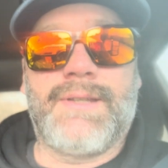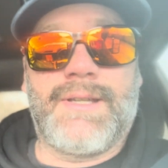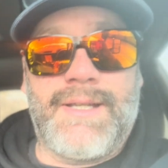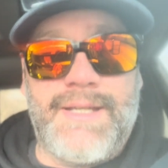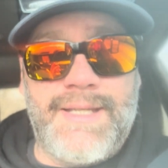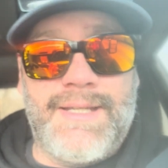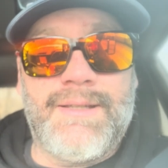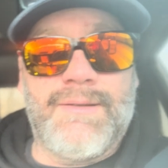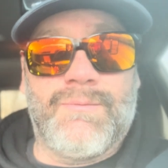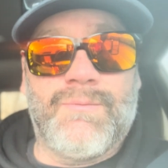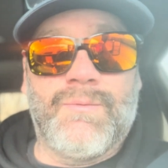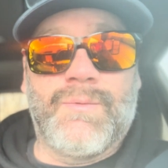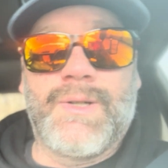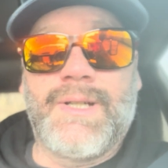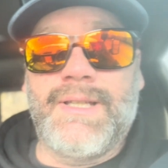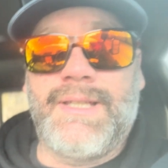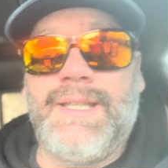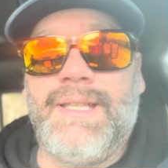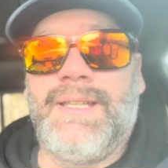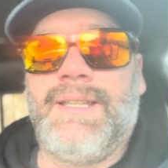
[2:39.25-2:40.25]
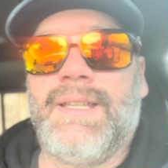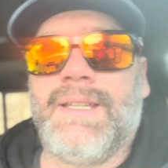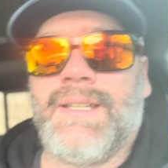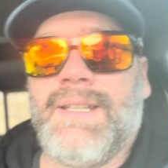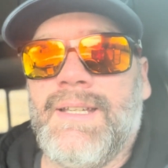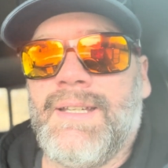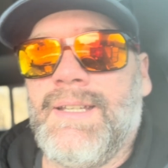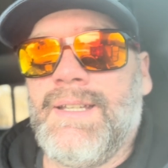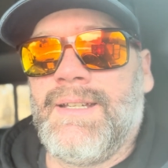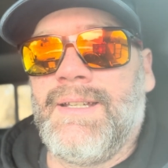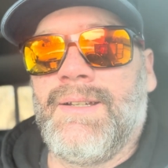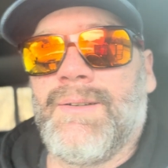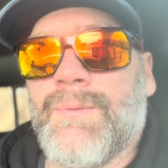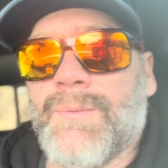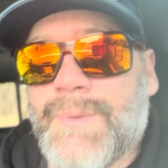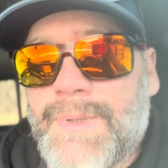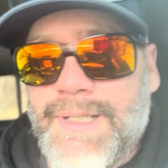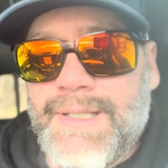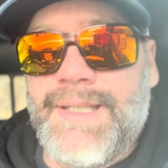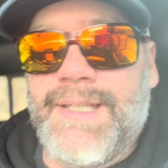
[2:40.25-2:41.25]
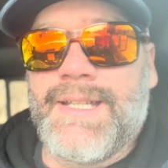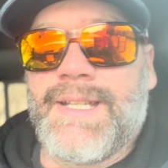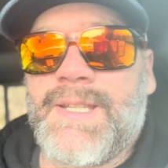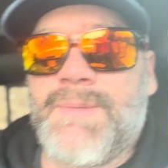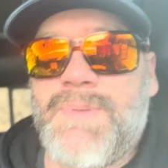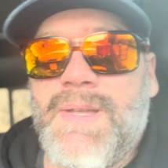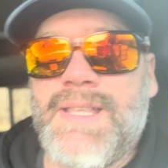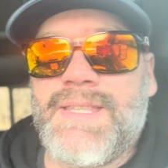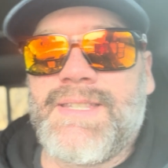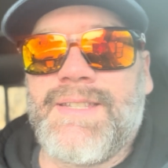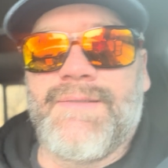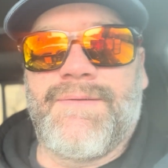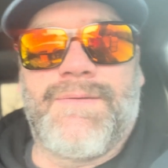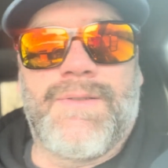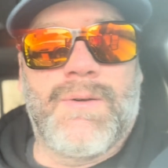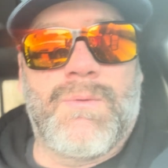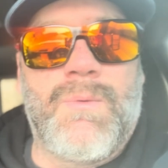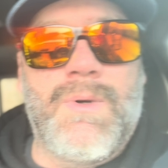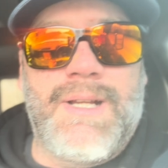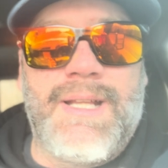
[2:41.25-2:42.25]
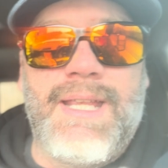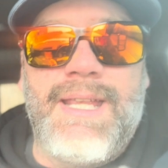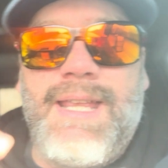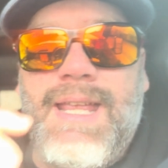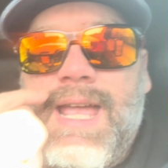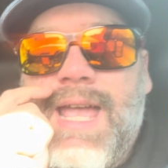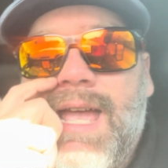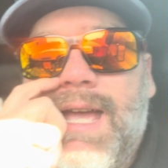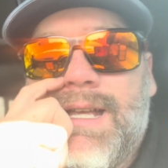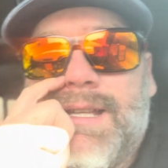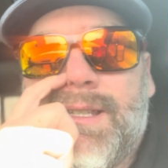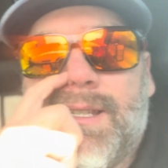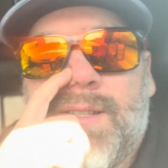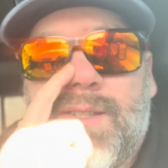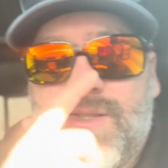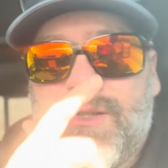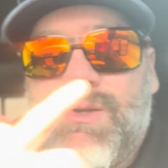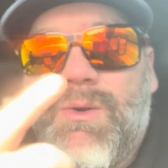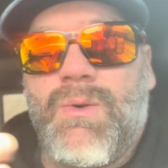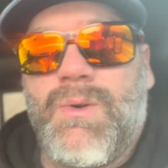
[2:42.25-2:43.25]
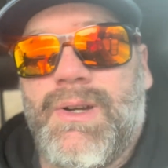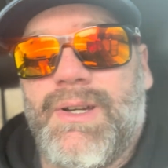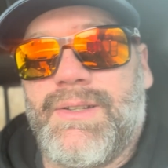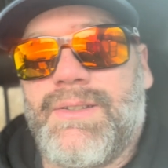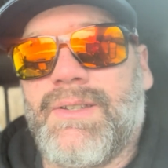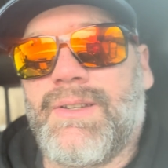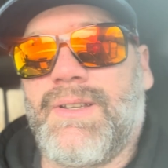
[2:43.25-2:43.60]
again, really, really expensive for what he has in storage.